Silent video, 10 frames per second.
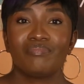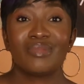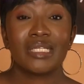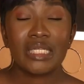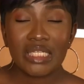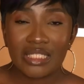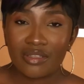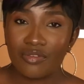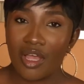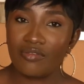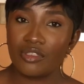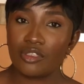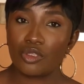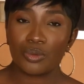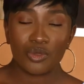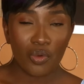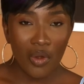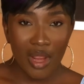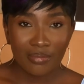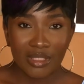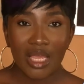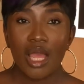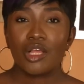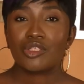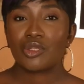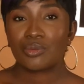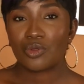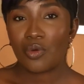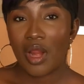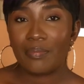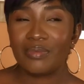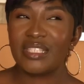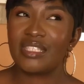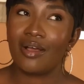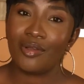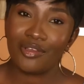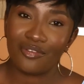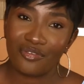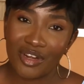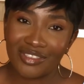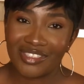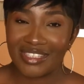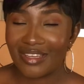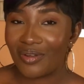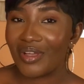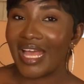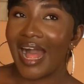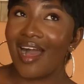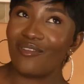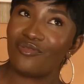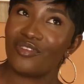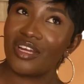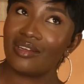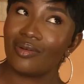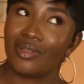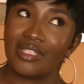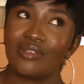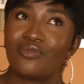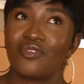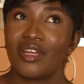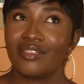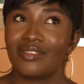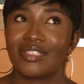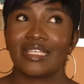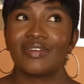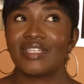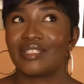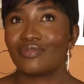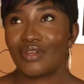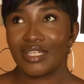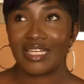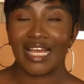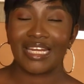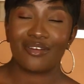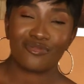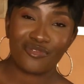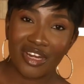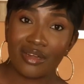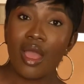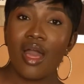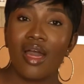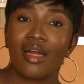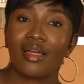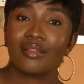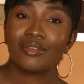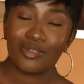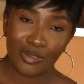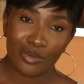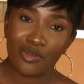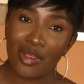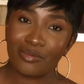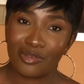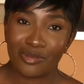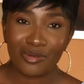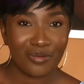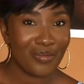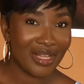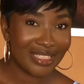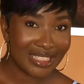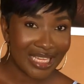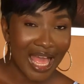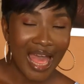Please, if you haven't subscribed, subscribe. Tell your friend to tell a friend, or his friend to tell his friend and a friend to subscribe to Tolu Banters.